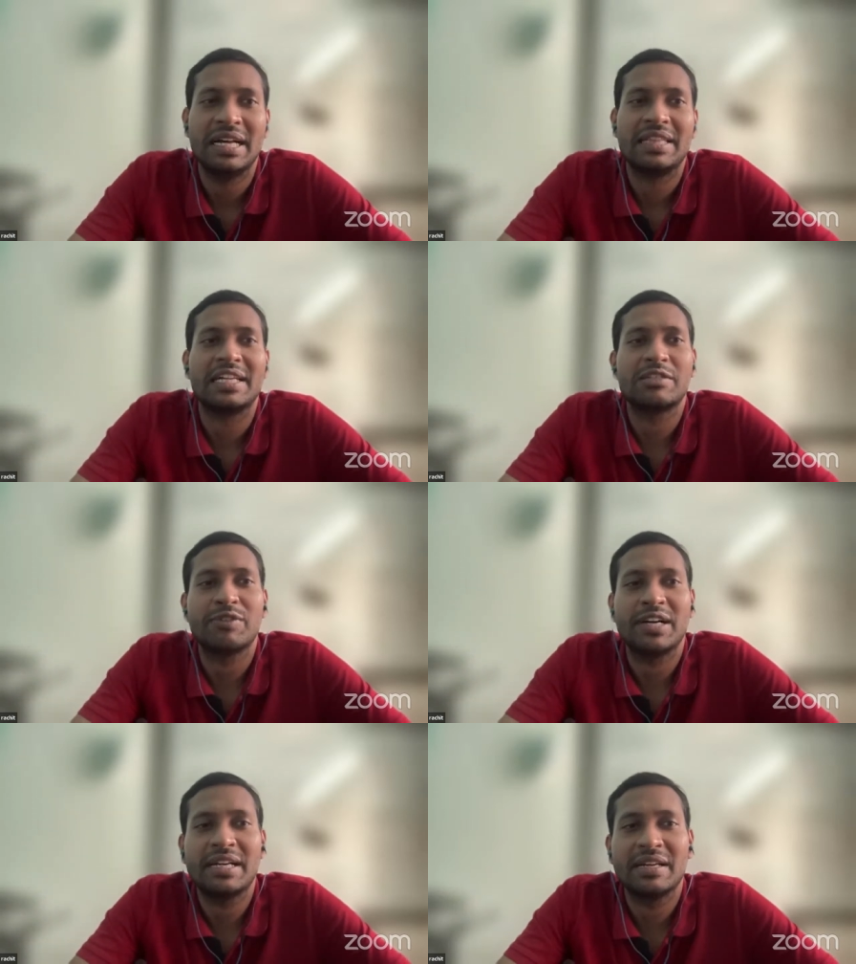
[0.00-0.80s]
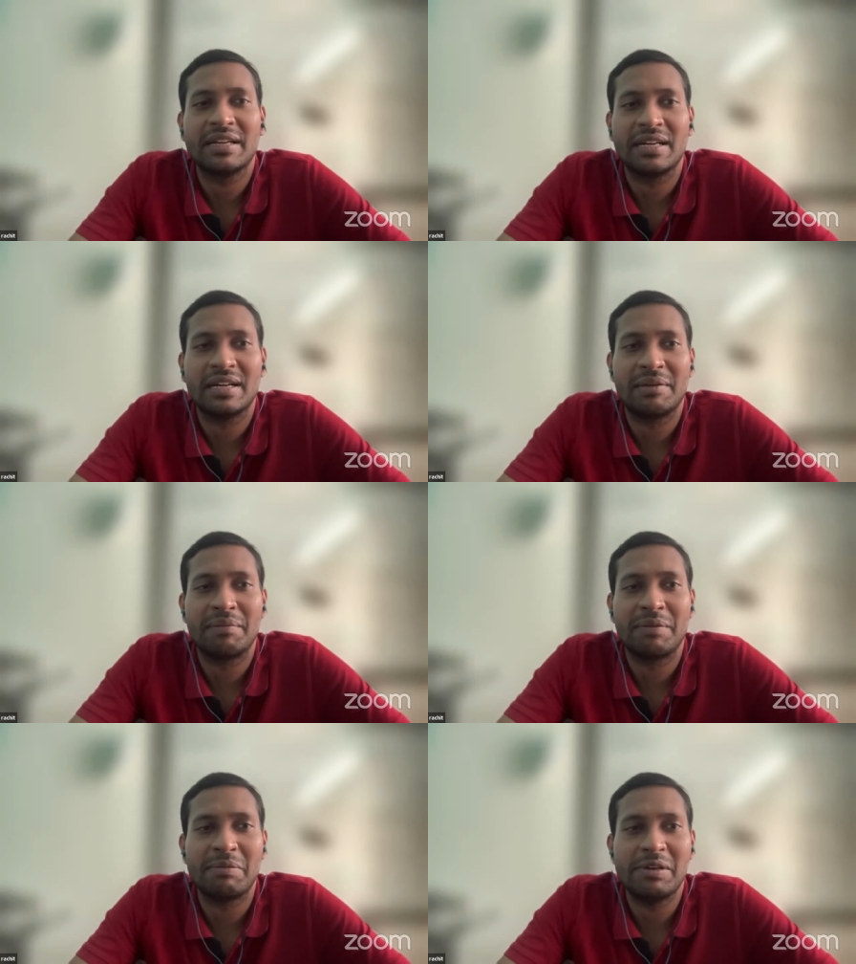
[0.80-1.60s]
And that's why
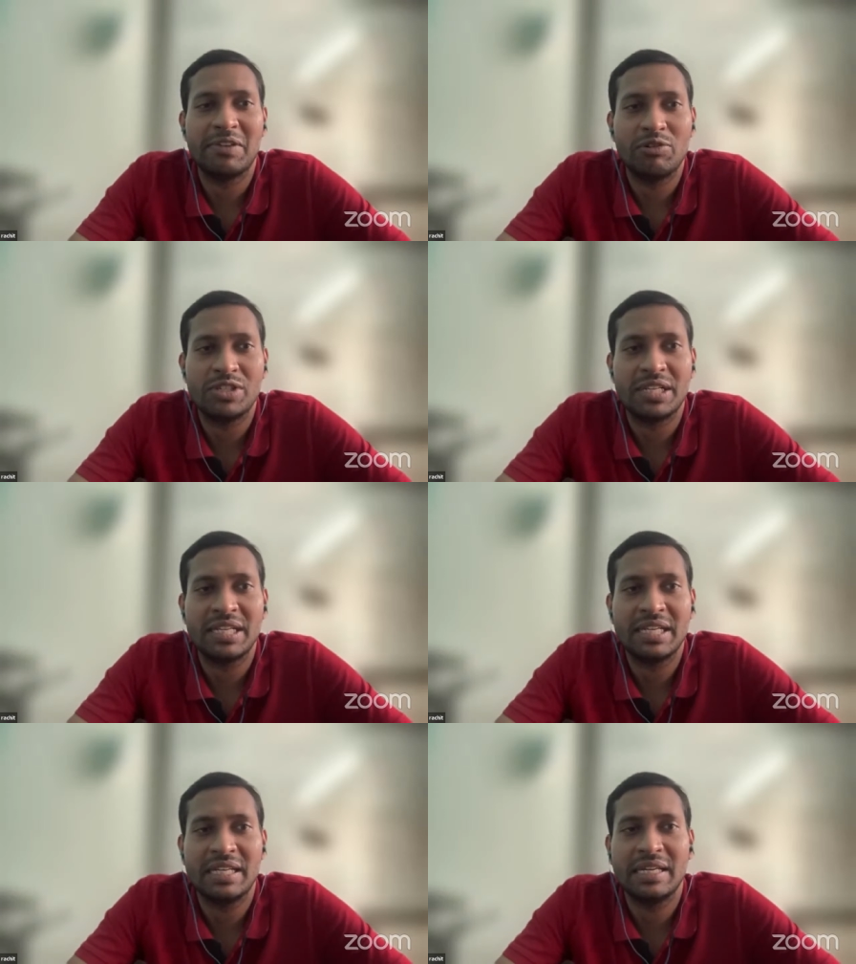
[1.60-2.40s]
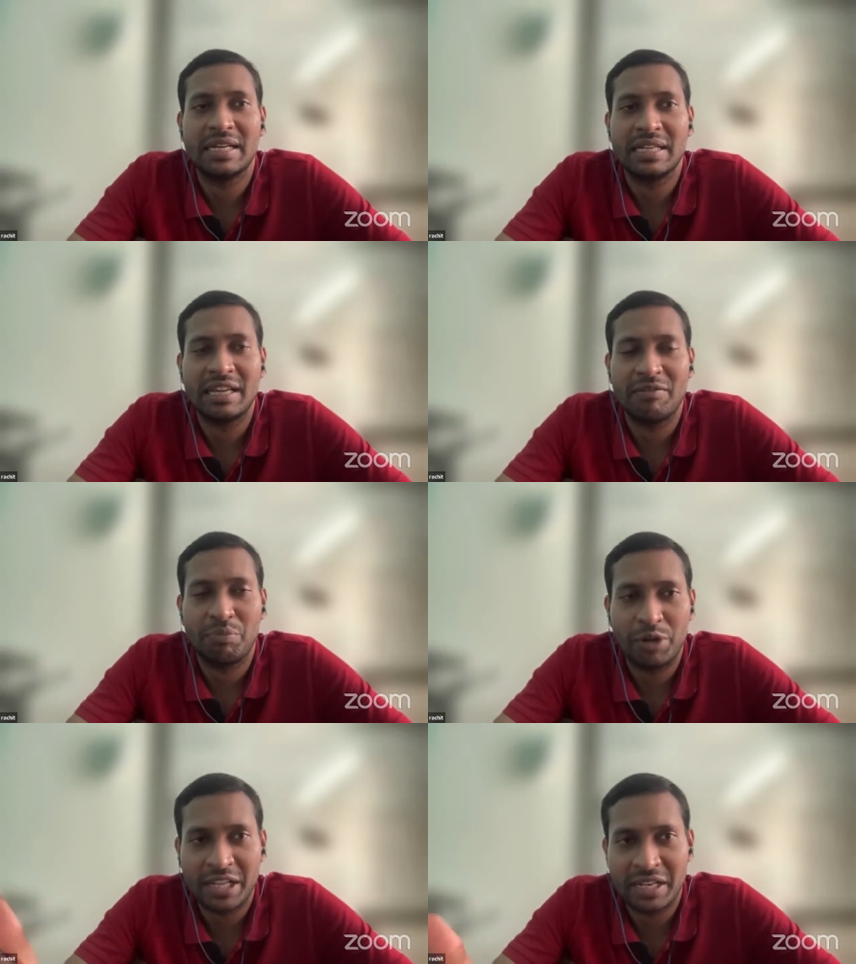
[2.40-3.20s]
maybe evolutionary, they have
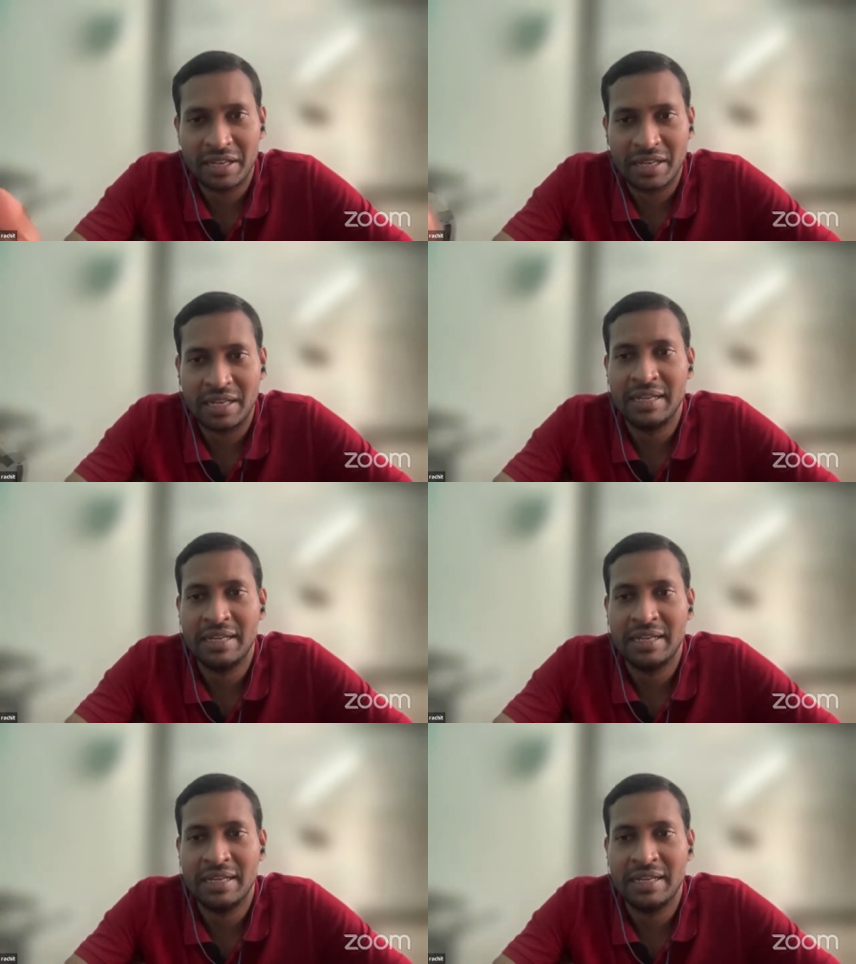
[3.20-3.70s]
put in